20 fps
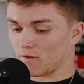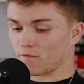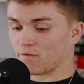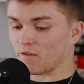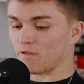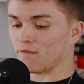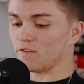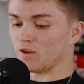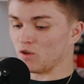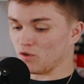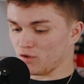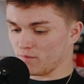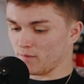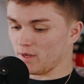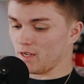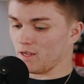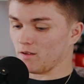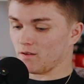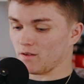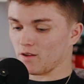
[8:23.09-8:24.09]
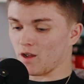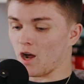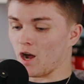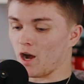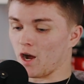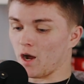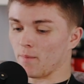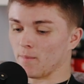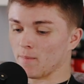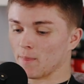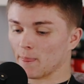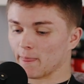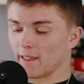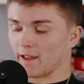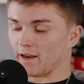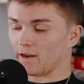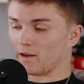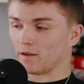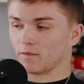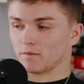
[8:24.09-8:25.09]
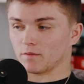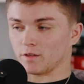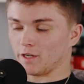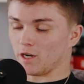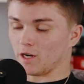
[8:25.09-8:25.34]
fulfills me. And it,